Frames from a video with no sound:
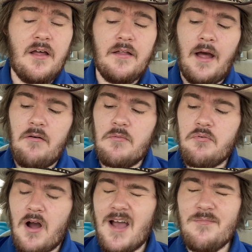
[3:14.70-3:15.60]
I would
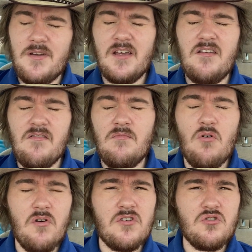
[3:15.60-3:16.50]
probably be even
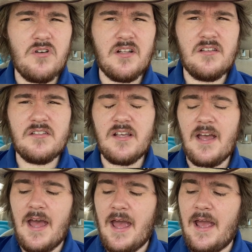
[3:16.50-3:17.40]
more intrigued to say,
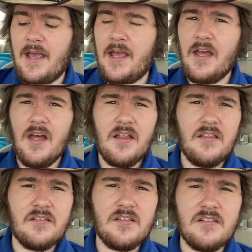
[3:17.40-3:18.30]
hey,
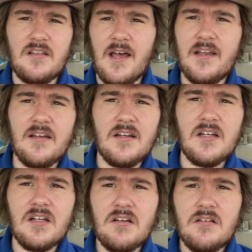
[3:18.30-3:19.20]
this is like
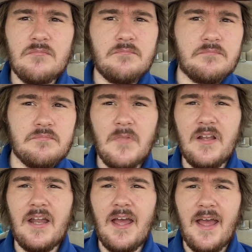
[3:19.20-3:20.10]

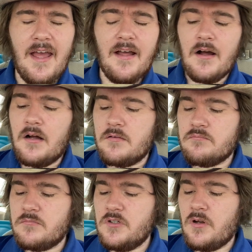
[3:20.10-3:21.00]
an uh,
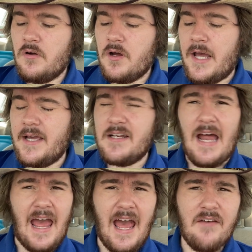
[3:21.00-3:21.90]
you know eight and a
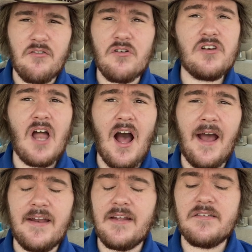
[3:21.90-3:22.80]
half or a
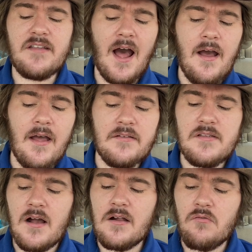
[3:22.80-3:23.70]
nine. It's not it's
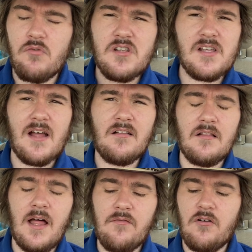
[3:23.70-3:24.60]
not going to reach that
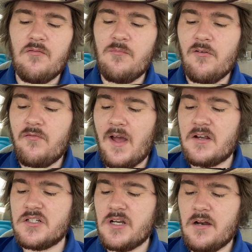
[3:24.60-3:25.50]
level of
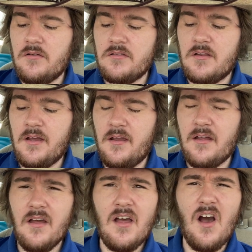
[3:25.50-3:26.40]
perfection, I don't think.
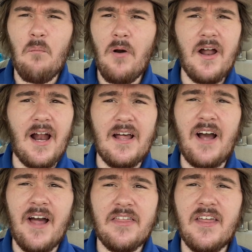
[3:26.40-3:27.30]
But I
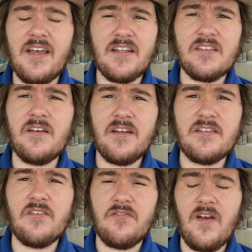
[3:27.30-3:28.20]
I think it's a
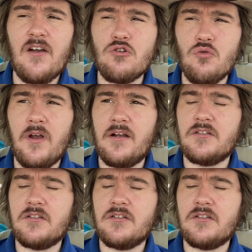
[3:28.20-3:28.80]
it's a fair drink.